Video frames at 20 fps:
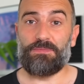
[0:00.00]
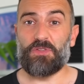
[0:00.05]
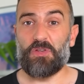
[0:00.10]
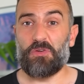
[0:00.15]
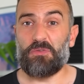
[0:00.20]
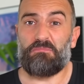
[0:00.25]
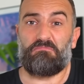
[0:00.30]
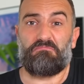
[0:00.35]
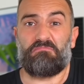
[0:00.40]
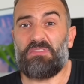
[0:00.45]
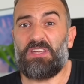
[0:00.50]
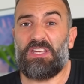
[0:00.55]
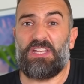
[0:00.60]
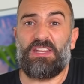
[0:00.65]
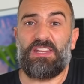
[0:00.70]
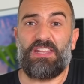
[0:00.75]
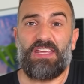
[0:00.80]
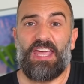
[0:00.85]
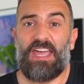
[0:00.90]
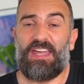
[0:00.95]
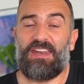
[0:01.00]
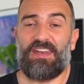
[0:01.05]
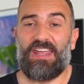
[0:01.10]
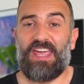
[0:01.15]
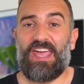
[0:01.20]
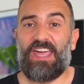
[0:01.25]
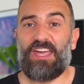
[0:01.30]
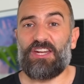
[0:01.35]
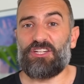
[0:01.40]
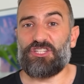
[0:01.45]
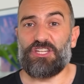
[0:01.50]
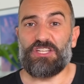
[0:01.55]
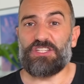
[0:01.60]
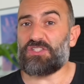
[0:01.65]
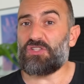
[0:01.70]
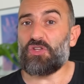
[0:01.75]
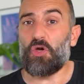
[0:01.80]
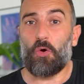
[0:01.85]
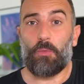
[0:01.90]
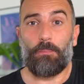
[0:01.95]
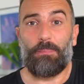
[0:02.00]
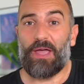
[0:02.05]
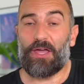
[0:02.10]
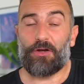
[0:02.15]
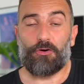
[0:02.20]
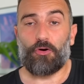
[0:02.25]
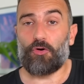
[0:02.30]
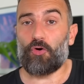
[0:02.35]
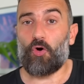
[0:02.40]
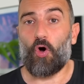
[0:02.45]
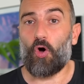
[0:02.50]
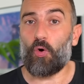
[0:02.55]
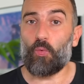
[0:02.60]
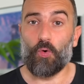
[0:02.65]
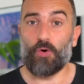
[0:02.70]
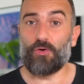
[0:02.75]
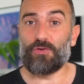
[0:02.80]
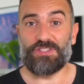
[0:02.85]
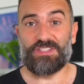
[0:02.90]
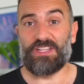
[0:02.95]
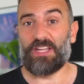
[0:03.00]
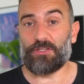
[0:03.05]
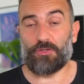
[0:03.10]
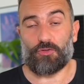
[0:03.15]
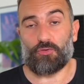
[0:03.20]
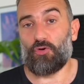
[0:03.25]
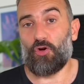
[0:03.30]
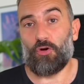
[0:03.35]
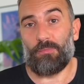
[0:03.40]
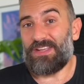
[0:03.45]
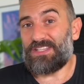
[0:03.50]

so in the end Edge is no better or worse than Chrome.